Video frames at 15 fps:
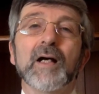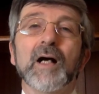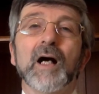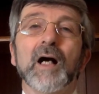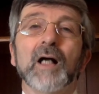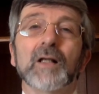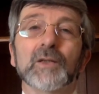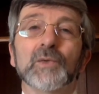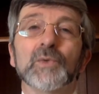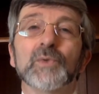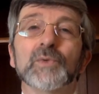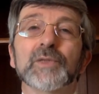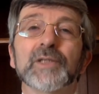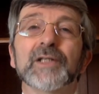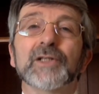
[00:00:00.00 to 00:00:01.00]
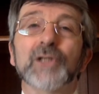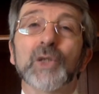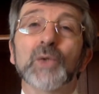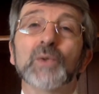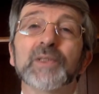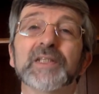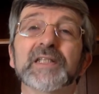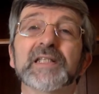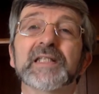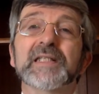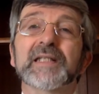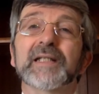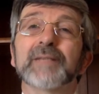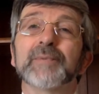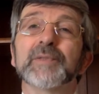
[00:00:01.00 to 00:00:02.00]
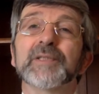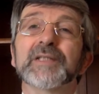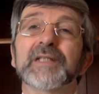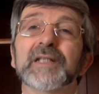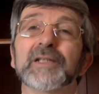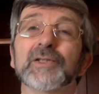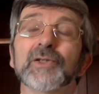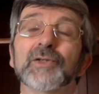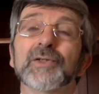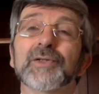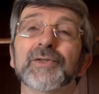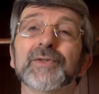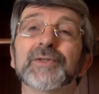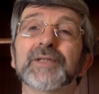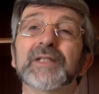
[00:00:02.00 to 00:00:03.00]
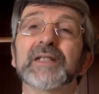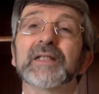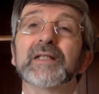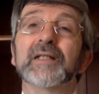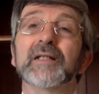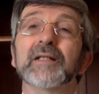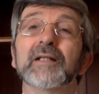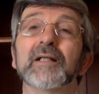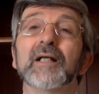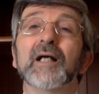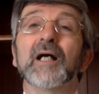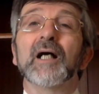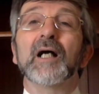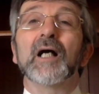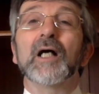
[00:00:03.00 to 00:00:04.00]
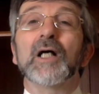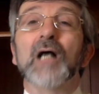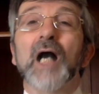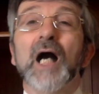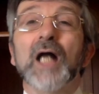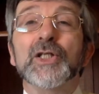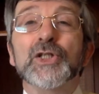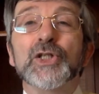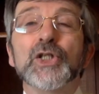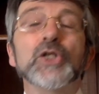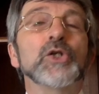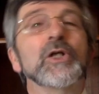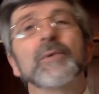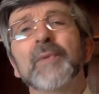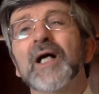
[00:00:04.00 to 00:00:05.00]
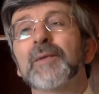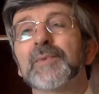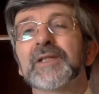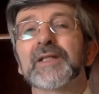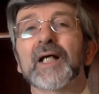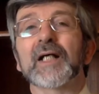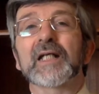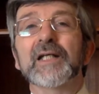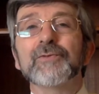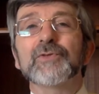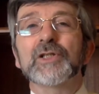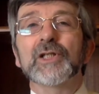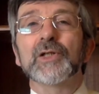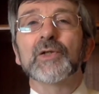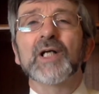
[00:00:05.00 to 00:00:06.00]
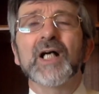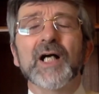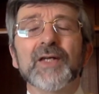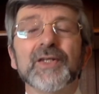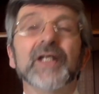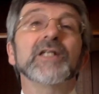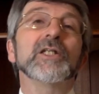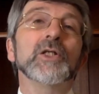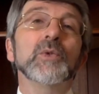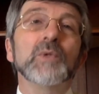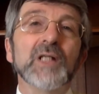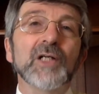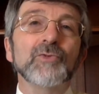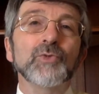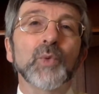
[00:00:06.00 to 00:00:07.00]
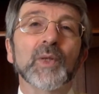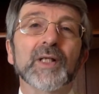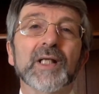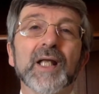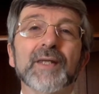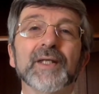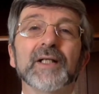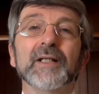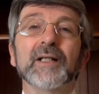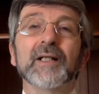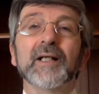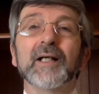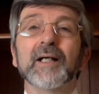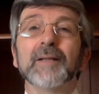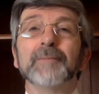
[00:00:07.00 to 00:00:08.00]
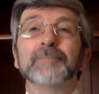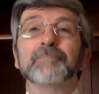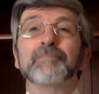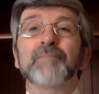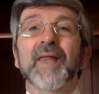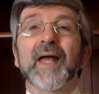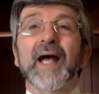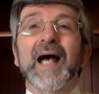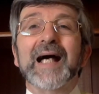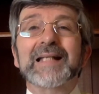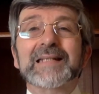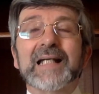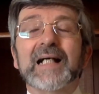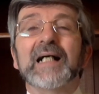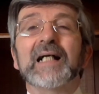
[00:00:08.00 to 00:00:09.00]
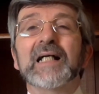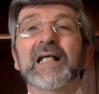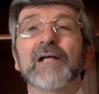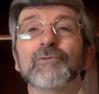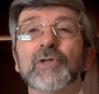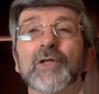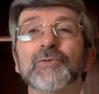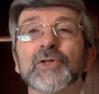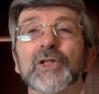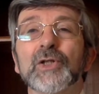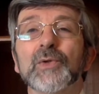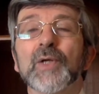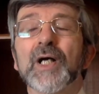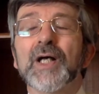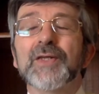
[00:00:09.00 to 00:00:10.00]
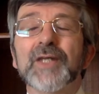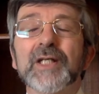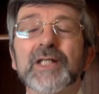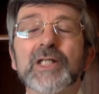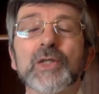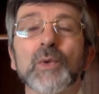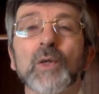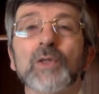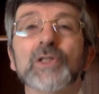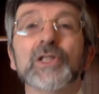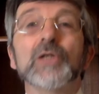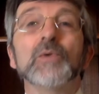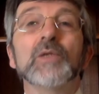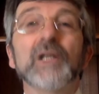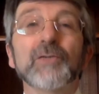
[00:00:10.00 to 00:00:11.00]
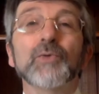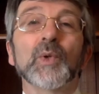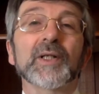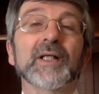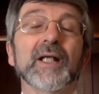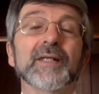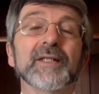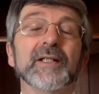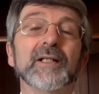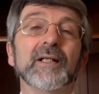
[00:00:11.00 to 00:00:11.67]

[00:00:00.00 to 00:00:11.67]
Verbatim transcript: Our Lord told his disciples in John 13, A new commandment I give to you, that you love one another. As I have loved you, that you also love one another.